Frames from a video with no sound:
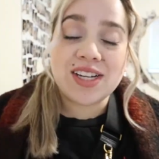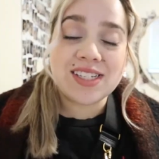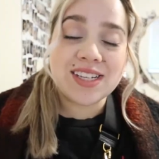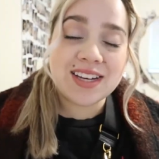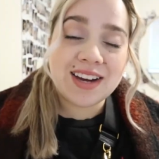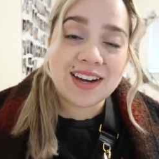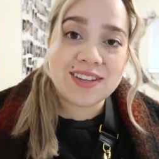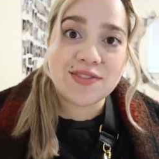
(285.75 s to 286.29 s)

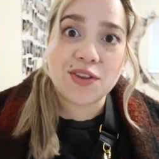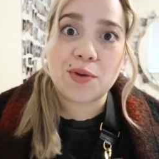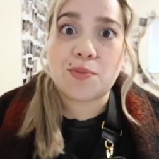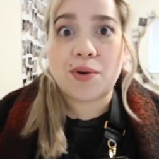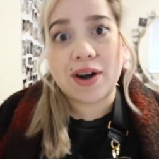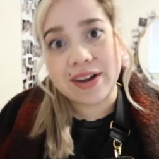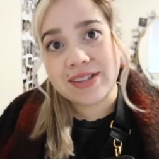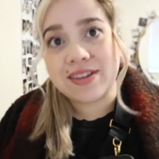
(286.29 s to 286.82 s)
Honestly guys, for the
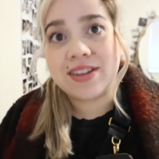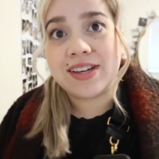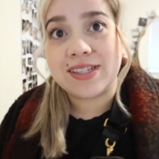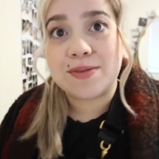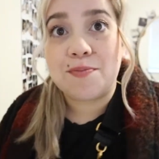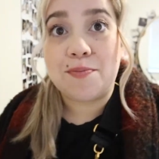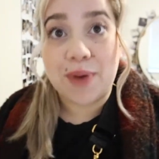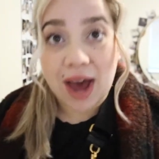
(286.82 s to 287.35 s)
price of
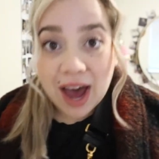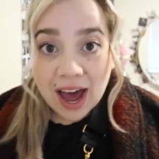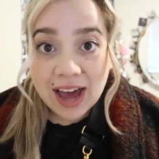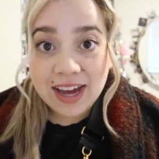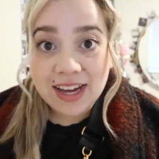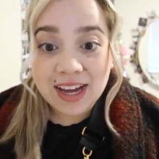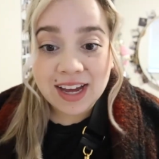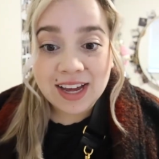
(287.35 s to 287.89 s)
this
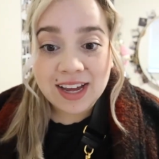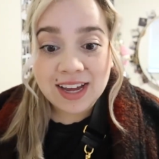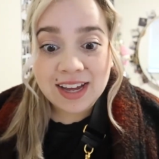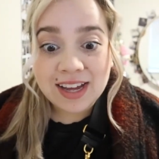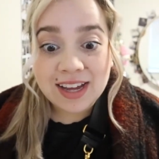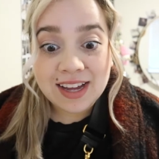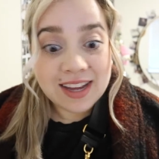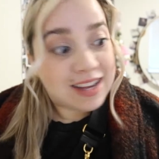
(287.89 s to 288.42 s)
bag,
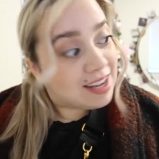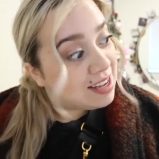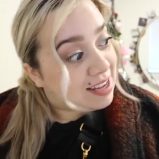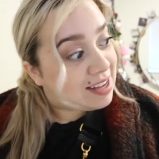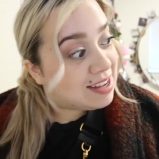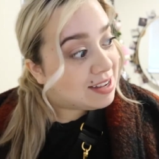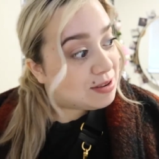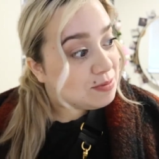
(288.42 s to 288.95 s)

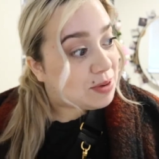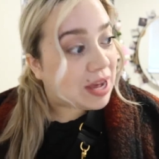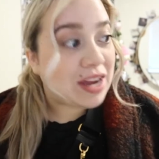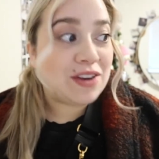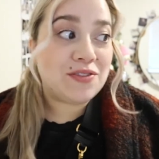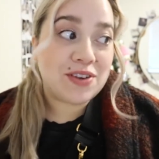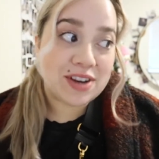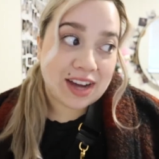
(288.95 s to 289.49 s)

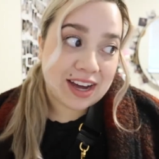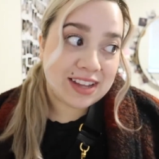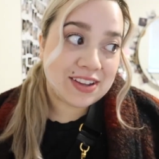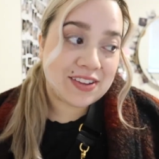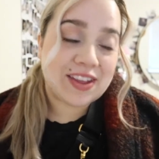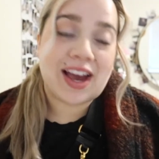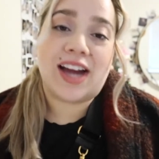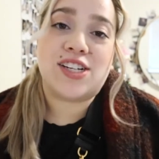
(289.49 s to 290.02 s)
paying for
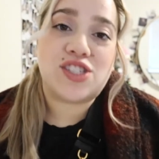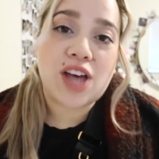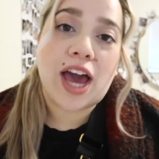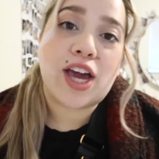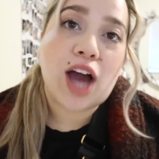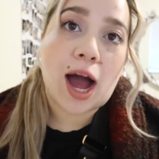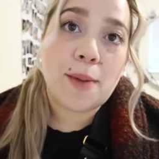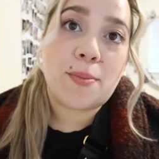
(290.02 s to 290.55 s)
nylon like i just
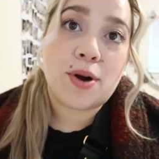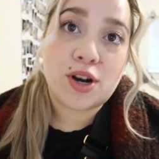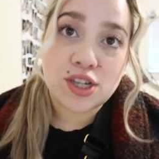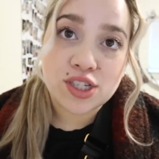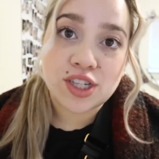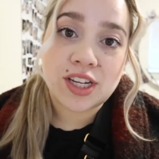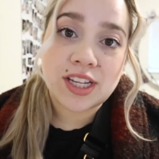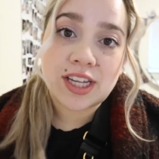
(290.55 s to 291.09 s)
I, I
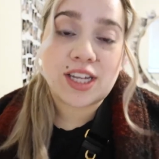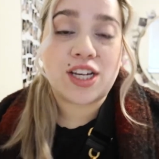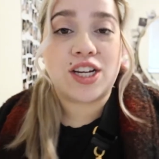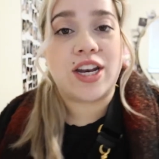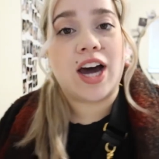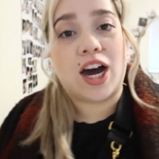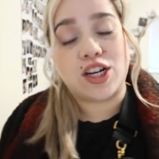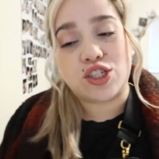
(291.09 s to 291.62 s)
personally could
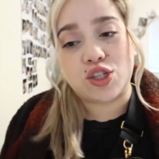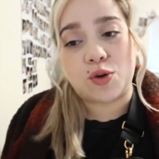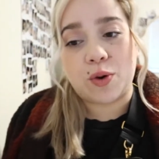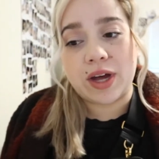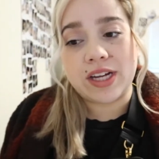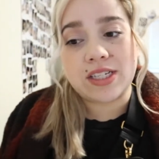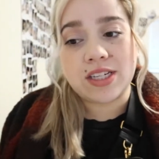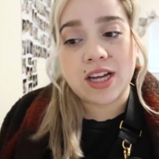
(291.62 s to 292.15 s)
not do
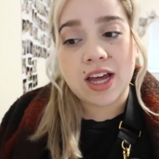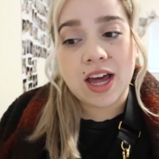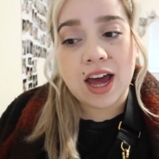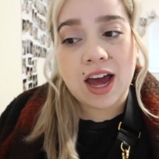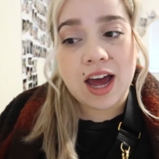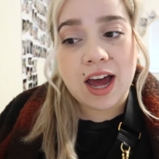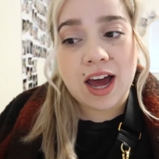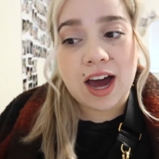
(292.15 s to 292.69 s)
it
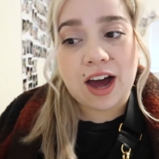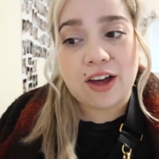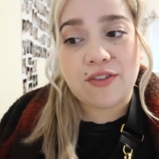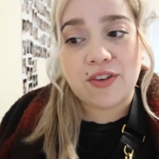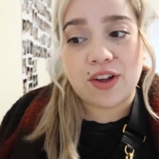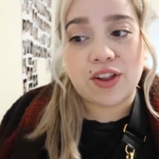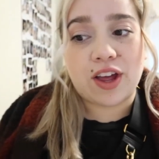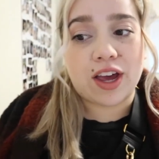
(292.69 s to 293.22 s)
i
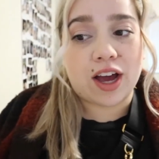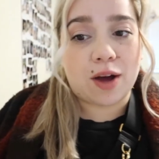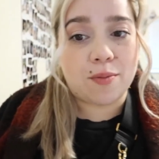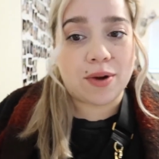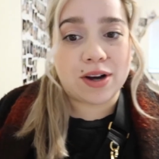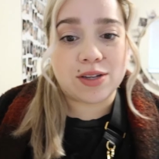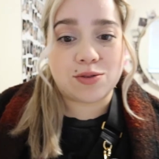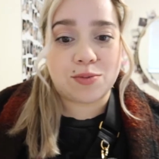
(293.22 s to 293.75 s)
felt like i
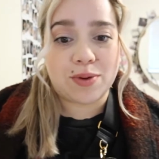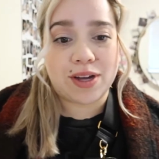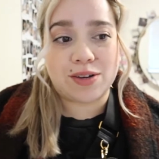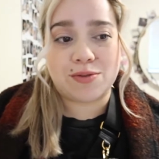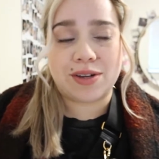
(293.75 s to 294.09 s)
might as well pay.